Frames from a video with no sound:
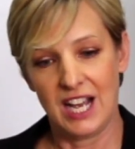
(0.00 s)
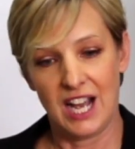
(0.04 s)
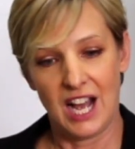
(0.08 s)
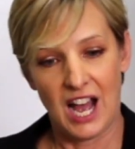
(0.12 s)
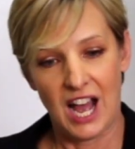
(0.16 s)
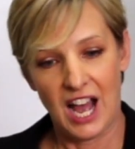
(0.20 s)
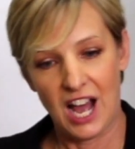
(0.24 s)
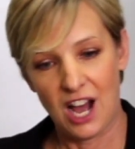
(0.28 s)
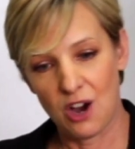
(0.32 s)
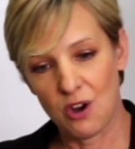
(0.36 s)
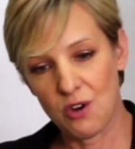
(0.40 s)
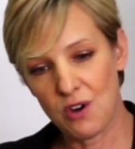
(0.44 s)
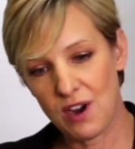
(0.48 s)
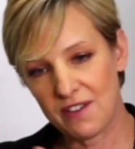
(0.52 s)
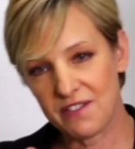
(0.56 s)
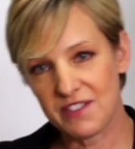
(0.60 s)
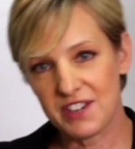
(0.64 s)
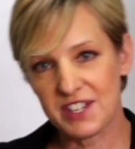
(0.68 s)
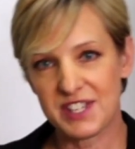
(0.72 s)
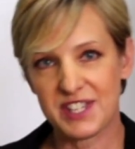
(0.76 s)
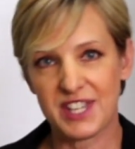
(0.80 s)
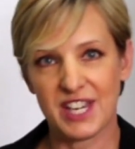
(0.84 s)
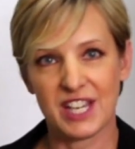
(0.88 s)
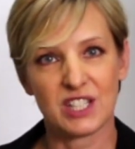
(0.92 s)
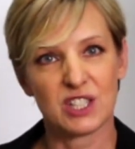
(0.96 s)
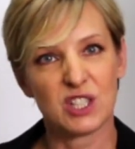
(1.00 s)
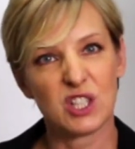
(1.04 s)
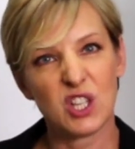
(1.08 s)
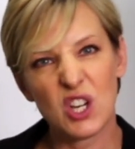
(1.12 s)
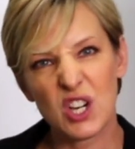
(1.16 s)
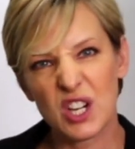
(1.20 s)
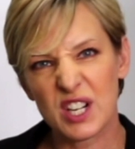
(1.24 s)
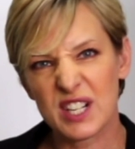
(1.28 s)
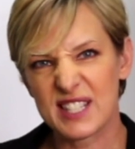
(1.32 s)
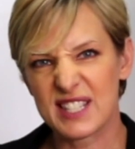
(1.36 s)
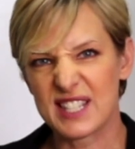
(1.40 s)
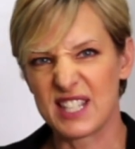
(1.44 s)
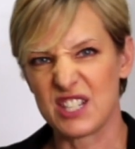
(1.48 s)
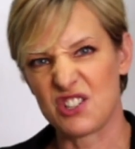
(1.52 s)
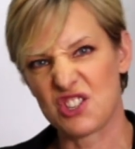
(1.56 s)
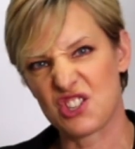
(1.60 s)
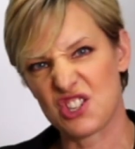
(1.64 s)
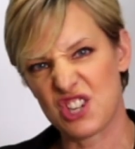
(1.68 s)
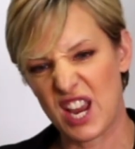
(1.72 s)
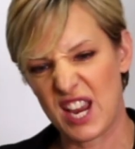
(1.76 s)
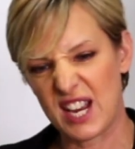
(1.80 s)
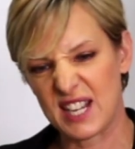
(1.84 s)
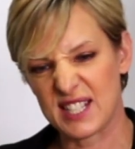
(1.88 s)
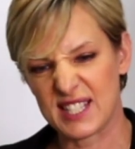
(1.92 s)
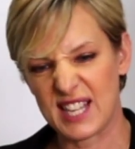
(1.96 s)
how everything looks and
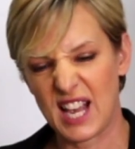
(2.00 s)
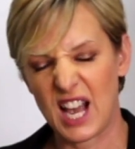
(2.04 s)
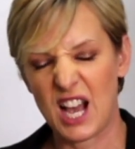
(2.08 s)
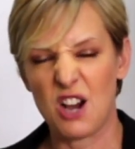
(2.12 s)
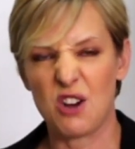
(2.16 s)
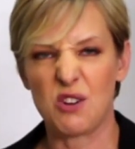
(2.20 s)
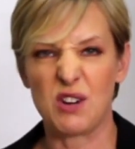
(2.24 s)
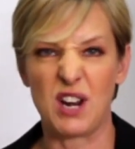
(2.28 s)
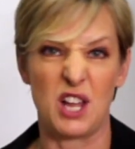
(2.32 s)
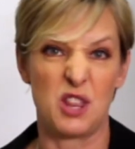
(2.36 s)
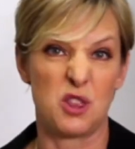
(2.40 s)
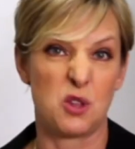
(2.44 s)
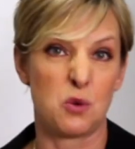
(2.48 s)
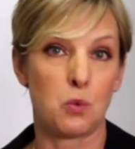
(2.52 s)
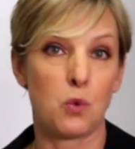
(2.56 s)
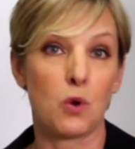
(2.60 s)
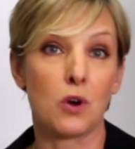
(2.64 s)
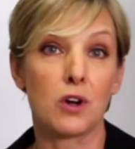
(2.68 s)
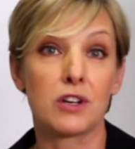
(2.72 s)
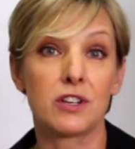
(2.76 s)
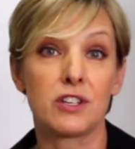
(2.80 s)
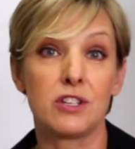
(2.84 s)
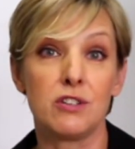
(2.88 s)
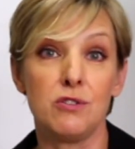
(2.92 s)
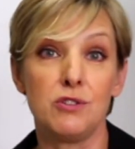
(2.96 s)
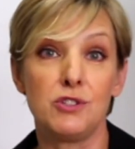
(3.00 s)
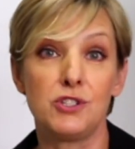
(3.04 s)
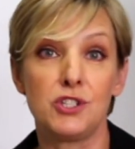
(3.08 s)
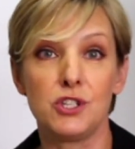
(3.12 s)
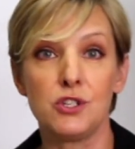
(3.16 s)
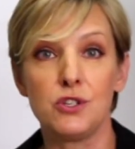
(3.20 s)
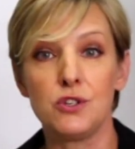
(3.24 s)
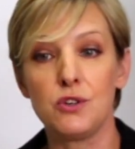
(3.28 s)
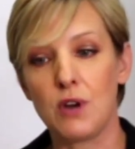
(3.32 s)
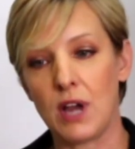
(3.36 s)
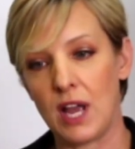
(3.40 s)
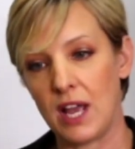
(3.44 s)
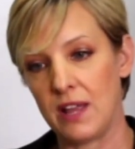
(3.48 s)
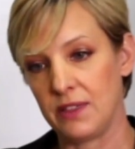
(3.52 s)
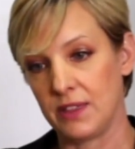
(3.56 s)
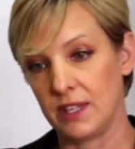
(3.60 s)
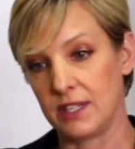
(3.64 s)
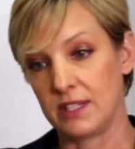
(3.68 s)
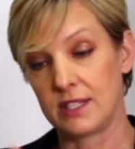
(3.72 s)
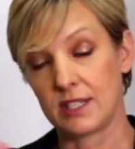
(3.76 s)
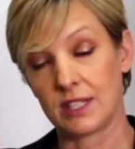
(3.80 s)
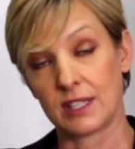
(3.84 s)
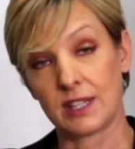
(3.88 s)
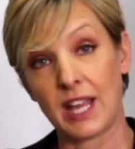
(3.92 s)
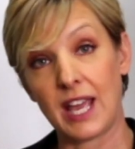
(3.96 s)
shakes out and the work you do and the
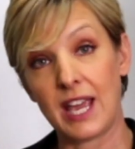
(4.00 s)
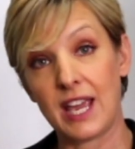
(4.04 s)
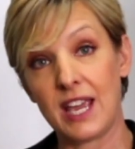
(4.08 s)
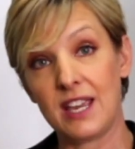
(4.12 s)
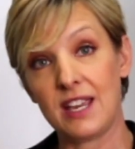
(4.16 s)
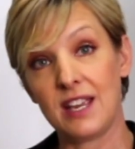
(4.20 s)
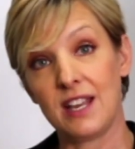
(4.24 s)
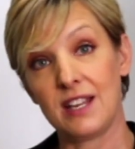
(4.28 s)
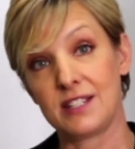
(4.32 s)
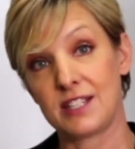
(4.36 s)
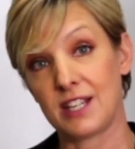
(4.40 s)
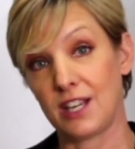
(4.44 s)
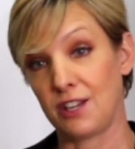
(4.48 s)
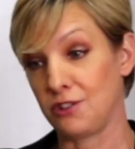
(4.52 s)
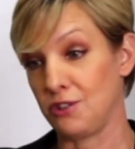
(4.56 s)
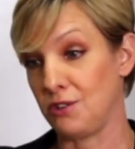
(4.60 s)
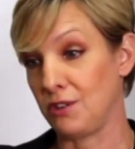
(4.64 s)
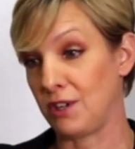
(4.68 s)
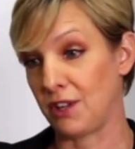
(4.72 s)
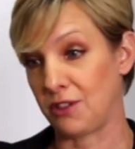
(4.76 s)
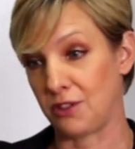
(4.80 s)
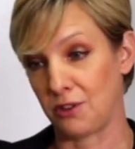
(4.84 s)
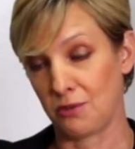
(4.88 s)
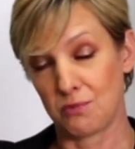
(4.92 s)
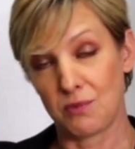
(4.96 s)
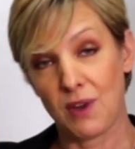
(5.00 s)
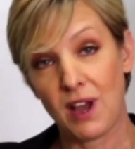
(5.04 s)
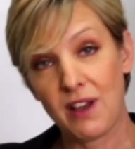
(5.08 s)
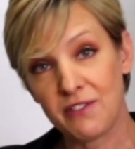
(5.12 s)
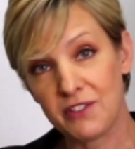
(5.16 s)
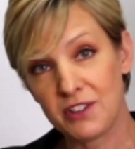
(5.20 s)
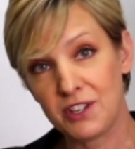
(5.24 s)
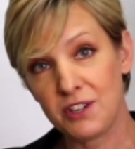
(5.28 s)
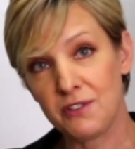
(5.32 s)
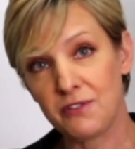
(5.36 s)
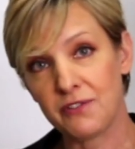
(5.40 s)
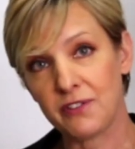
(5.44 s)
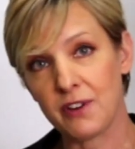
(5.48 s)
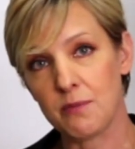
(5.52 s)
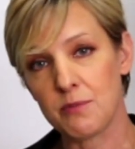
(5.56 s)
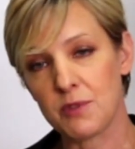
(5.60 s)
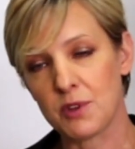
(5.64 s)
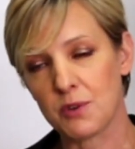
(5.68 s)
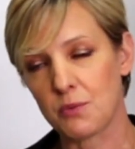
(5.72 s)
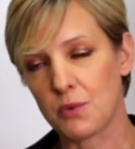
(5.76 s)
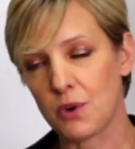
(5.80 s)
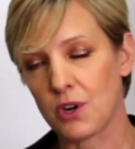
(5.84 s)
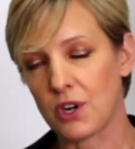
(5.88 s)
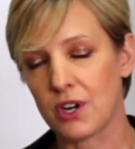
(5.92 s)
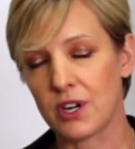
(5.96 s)
delay until you get the revenue from
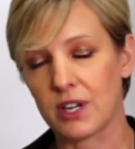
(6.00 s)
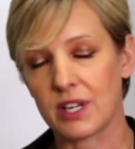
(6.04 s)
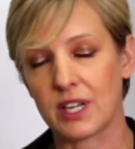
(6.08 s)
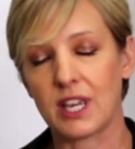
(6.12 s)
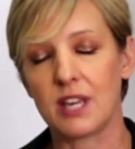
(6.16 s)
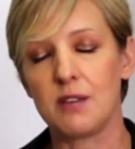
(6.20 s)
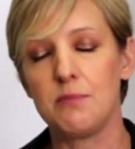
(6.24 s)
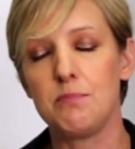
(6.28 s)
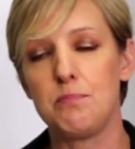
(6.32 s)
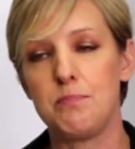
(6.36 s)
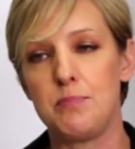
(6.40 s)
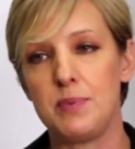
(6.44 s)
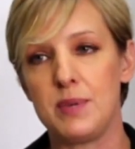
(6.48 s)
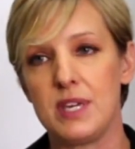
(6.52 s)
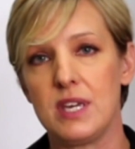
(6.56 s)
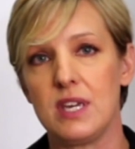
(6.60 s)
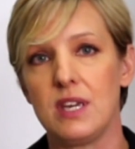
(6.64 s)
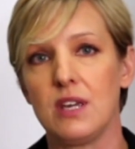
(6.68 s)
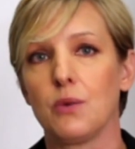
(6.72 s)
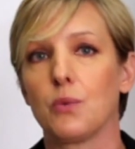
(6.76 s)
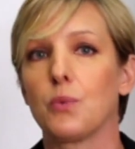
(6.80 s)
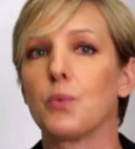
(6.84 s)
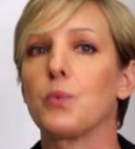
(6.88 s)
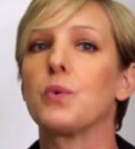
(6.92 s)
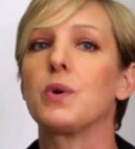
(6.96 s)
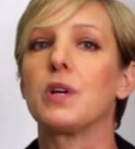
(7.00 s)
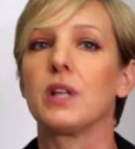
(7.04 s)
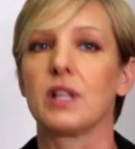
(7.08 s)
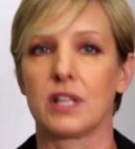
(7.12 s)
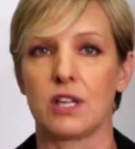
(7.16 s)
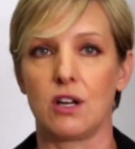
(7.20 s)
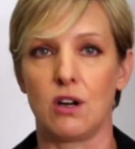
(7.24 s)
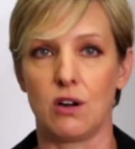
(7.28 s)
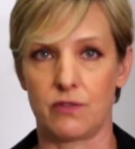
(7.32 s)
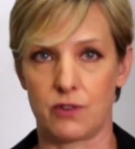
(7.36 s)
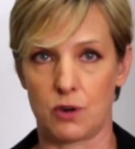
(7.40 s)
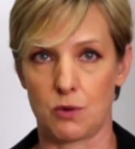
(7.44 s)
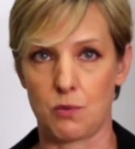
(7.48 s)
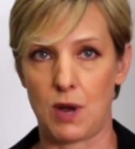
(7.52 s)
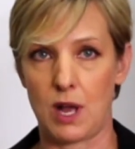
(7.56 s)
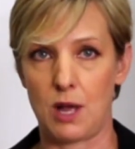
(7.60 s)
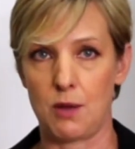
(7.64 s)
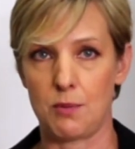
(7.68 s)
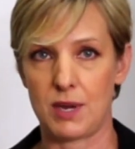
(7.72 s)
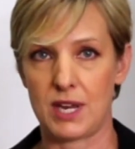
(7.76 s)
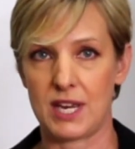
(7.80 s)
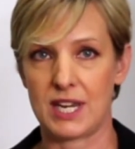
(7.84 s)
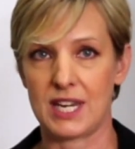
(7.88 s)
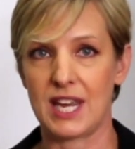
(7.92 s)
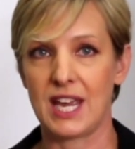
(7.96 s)
the work can be really
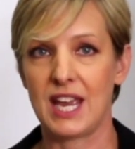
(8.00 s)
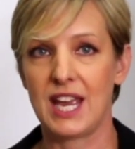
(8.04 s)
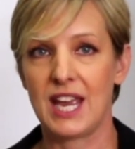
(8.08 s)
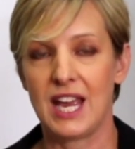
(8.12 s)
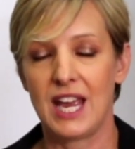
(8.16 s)
overwhelming.